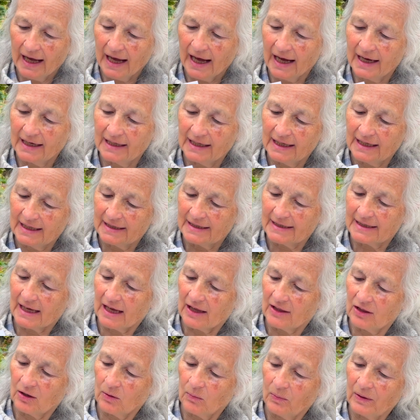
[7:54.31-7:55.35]
and it's
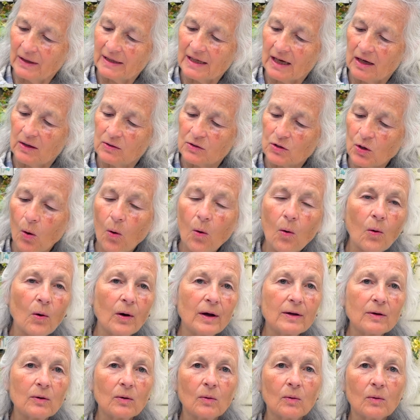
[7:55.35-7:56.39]
the widow's
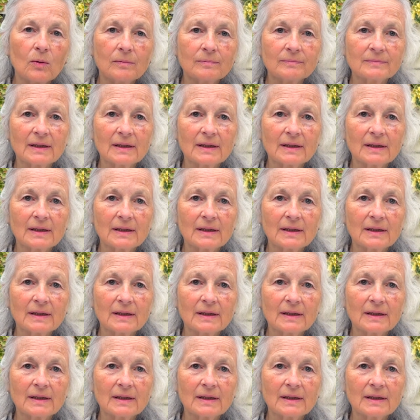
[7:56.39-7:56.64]
oil